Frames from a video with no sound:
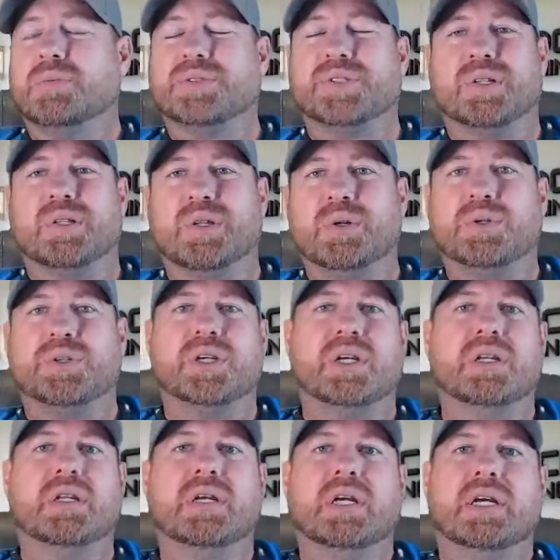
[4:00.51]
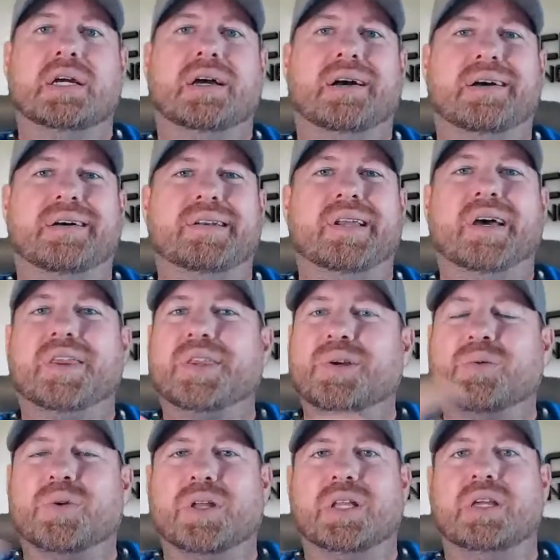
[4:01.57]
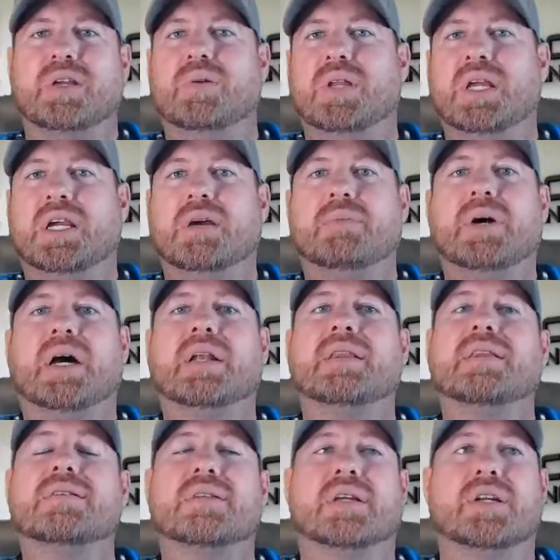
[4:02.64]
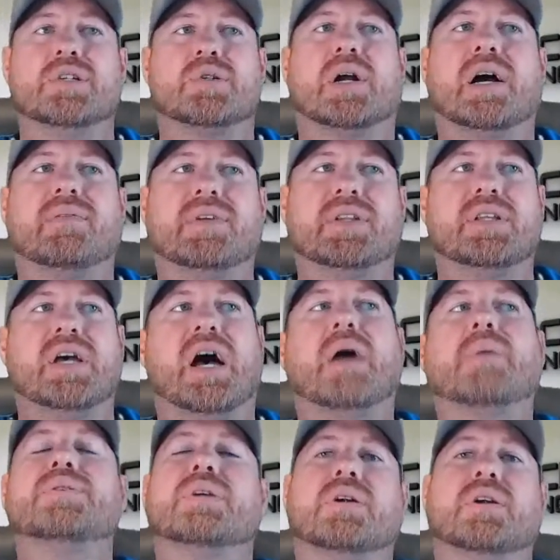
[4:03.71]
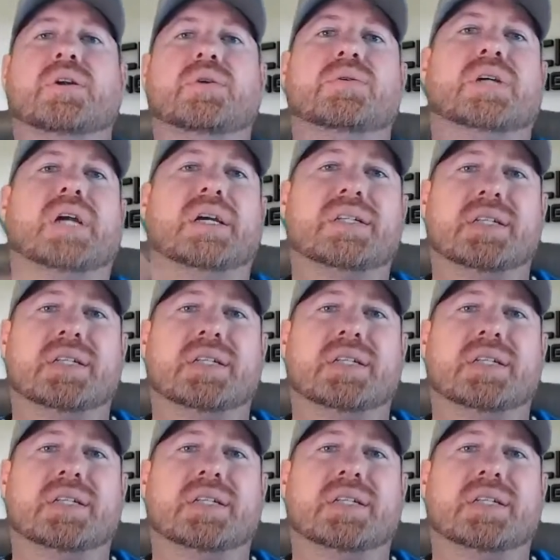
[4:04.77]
solution, nothing really unique about it that's going to drive adoption or use case.